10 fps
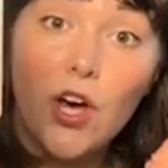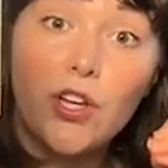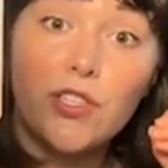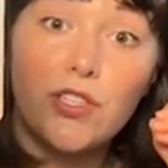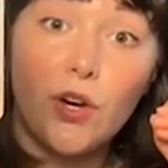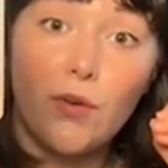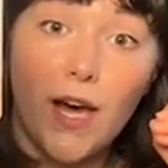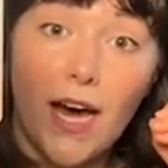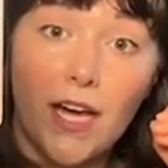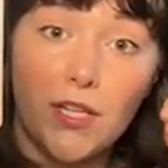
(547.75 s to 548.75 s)
so
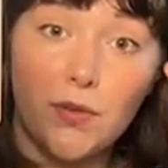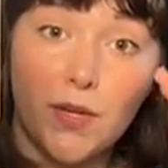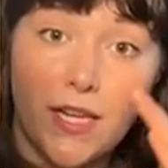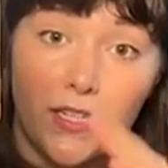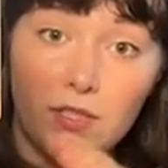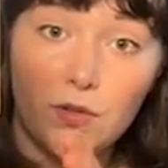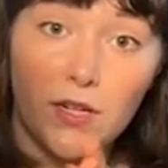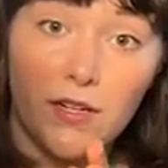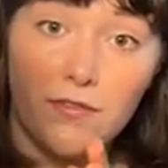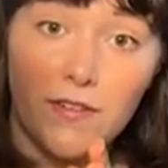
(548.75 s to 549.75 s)
that you can sort of,